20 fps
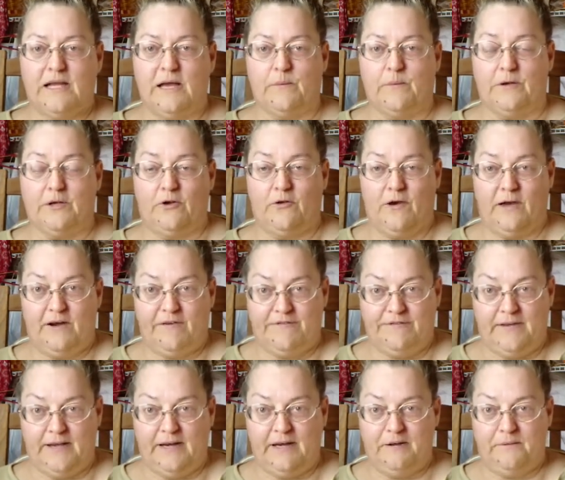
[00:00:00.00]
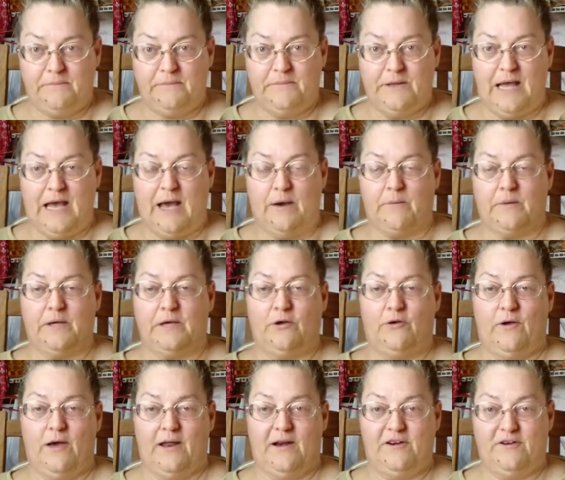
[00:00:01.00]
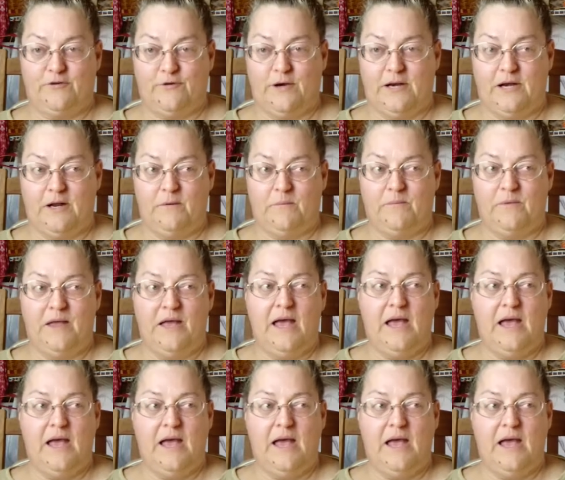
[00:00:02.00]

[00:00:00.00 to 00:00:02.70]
and we knew how to feed them, and we knew how to treat them,